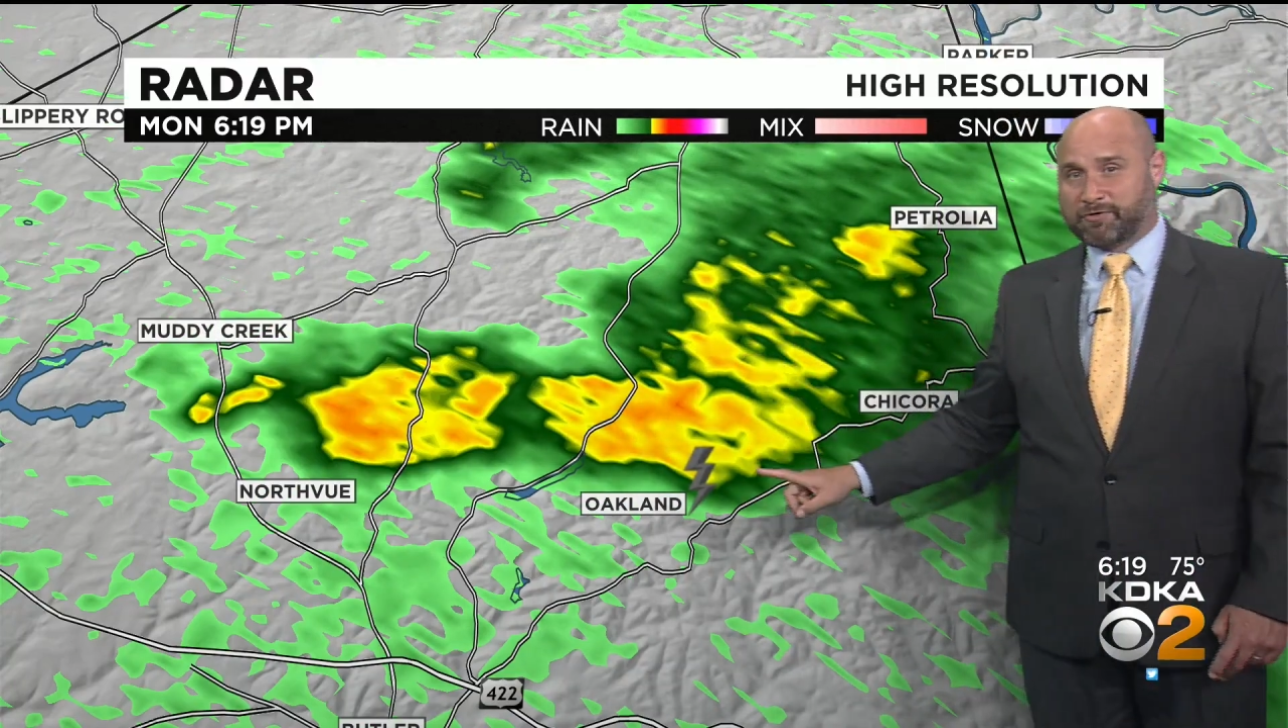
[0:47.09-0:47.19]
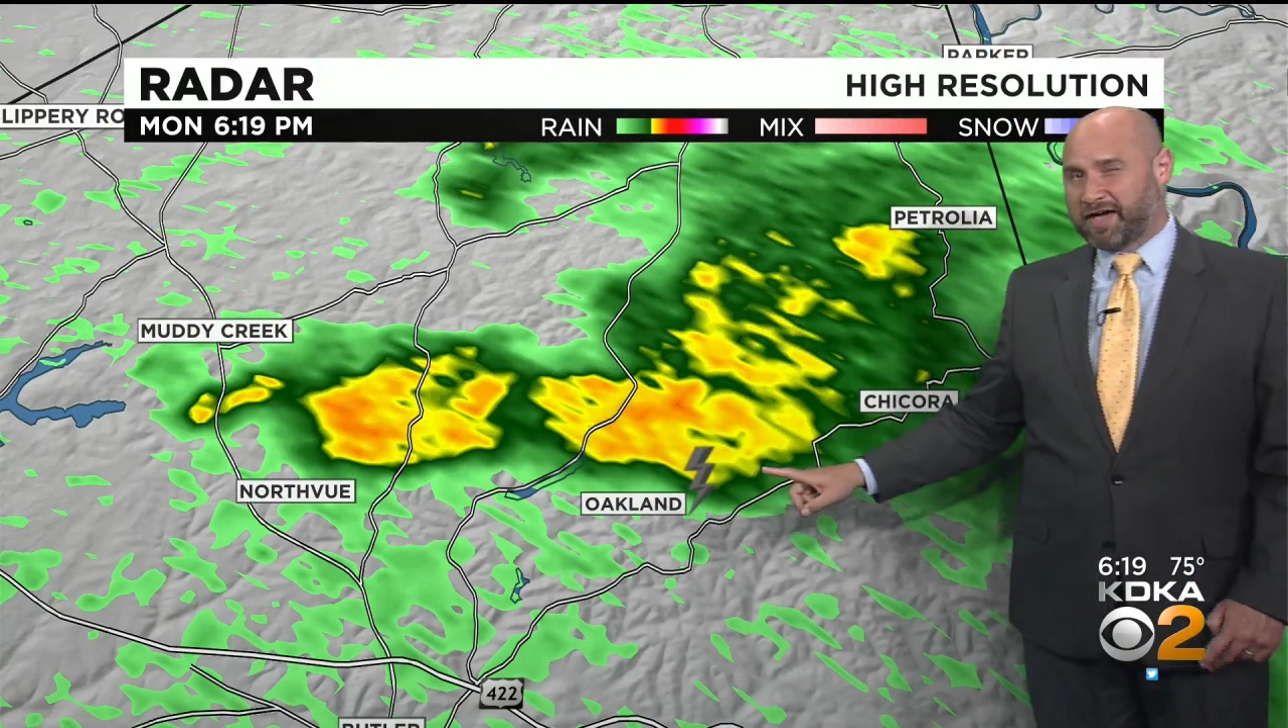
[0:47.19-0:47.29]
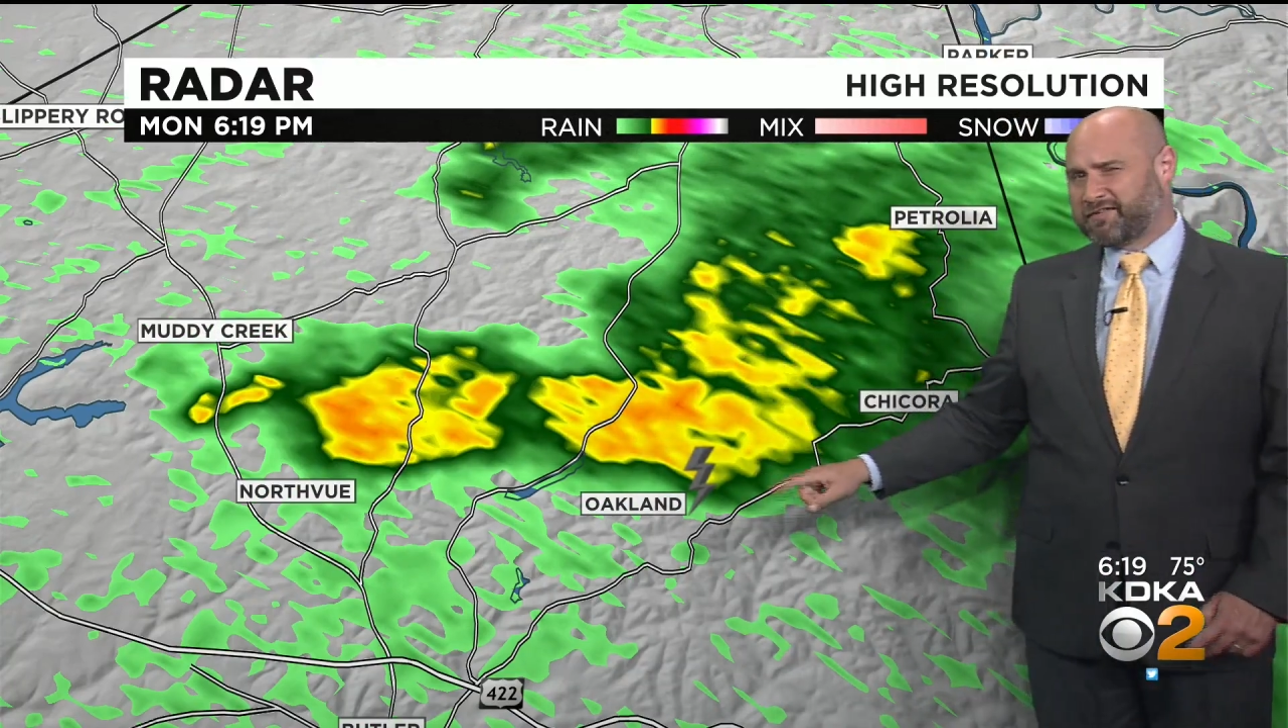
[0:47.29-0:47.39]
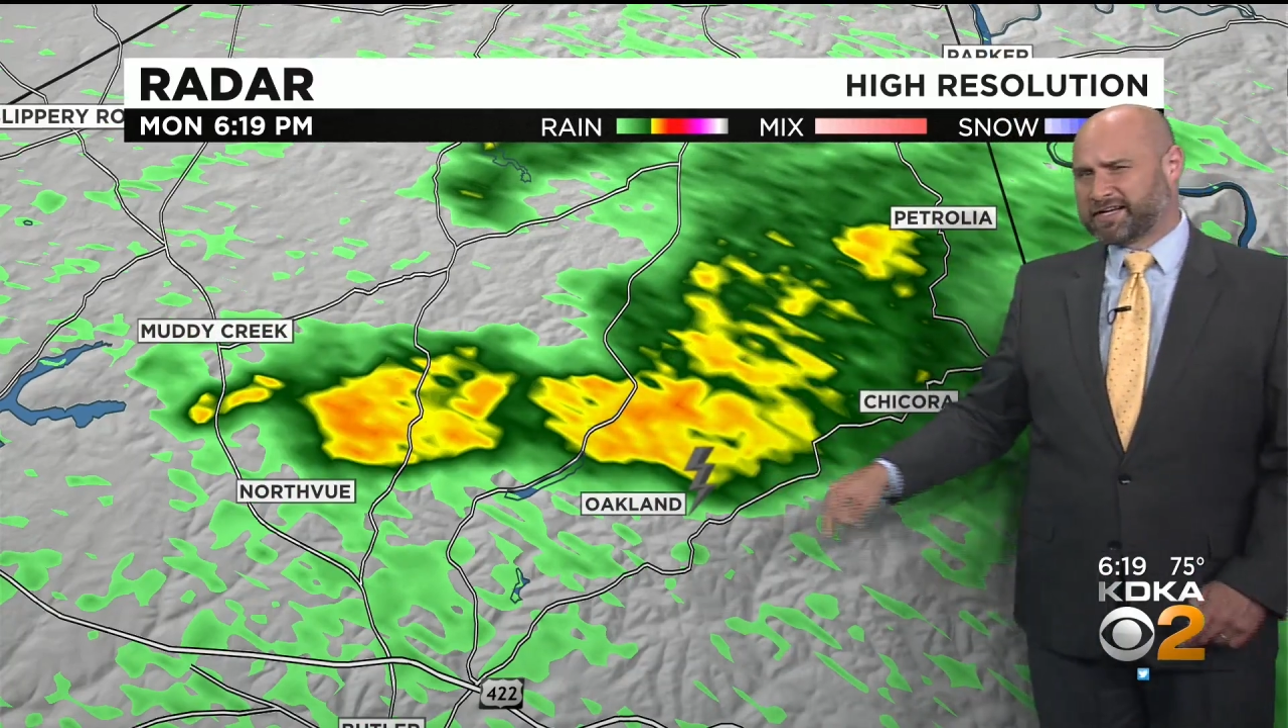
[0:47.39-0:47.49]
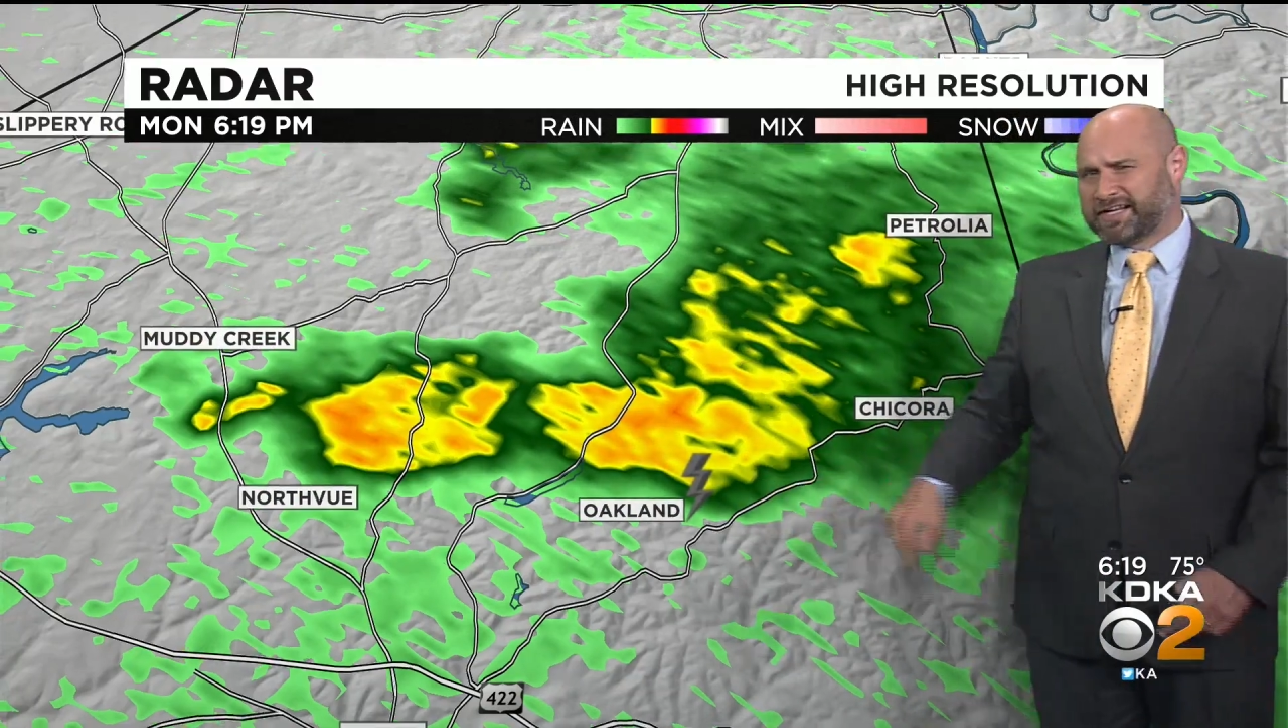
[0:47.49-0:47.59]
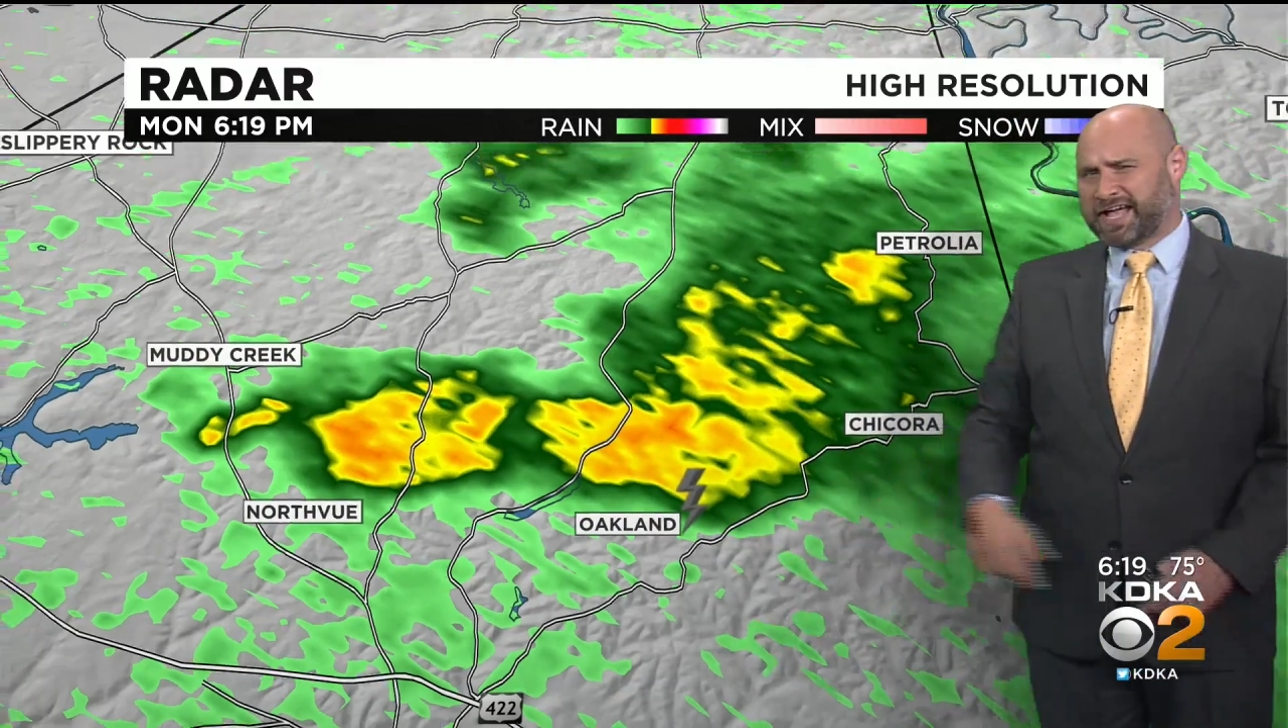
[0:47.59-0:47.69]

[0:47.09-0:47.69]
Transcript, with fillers: and we haven't